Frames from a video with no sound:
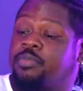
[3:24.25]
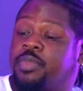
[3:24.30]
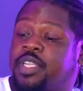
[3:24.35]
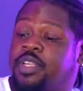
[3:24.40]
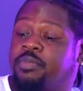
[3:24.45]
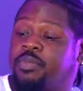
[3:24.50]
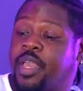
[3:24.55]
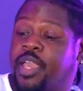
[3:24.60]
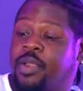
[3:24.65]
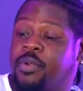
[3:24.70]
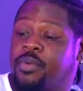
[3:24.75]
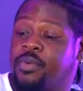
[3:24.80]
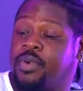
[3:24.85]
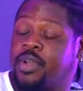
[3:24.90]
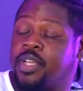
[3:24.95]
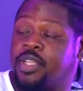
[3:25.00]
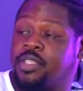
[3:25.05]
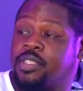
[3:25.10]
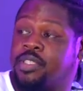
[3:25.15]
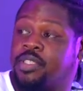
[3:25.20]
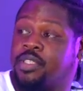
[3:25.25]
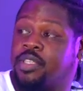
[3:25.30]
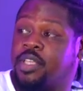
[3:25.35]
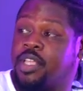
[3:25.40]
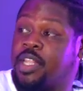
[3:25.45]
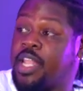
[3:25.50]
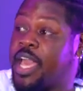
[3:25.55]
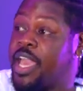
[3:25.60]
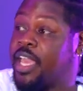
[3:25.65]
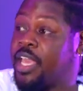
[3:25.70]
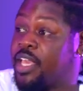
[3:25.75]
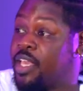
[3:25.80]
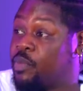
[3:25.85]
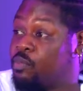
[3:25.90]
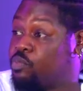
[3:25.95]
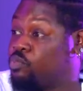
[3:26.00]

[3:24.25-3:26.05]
be the main ones. Like,